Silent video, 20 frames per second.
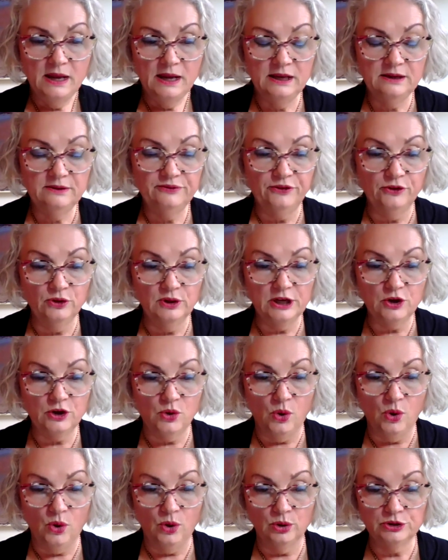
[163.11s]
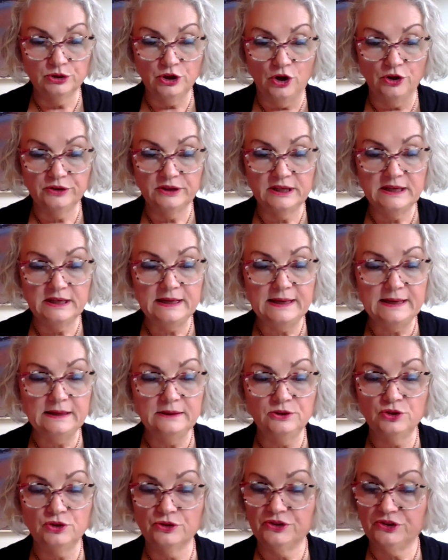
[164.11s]
in full accord on the
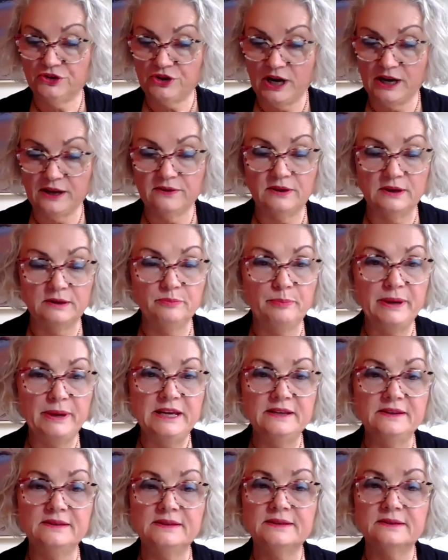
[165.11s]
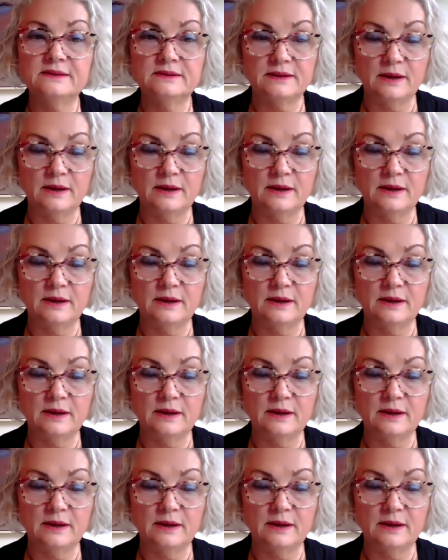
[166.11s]
need to strengthen peace,